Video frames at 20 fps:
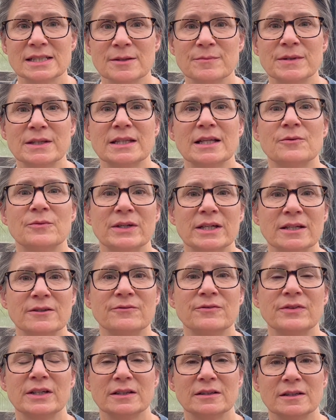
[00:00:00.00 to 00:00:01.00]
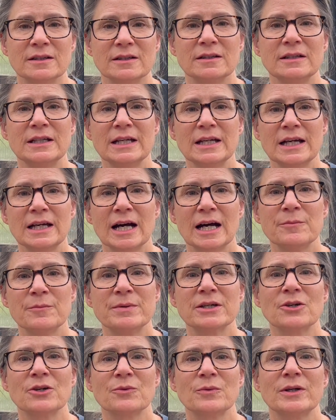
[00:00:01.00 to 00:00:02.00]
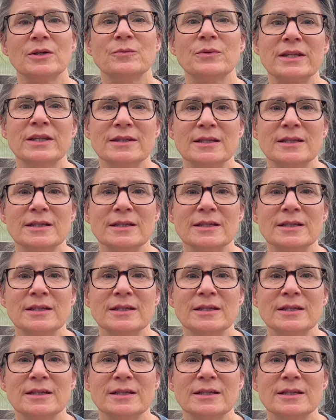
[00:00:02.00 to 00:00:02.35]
something that we can feel a bigger win with,